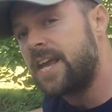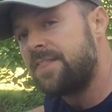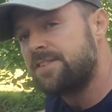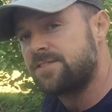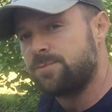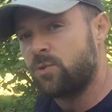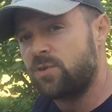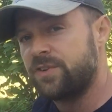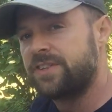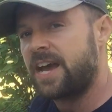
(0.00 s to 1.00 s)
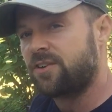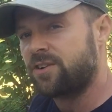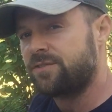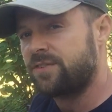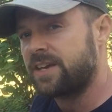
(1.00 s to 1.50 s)
again, this is more of a
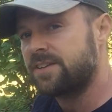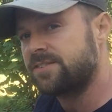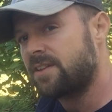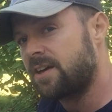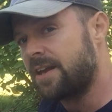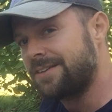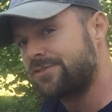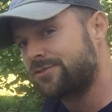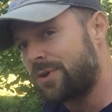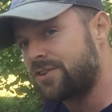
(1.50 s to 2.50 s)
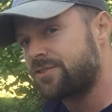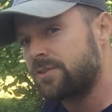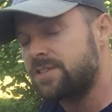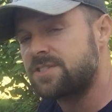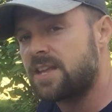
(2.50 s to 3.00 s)
decorative thing. It's not as
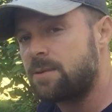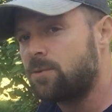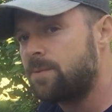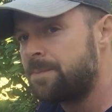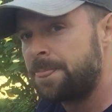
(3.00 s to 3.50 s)
structurally stable,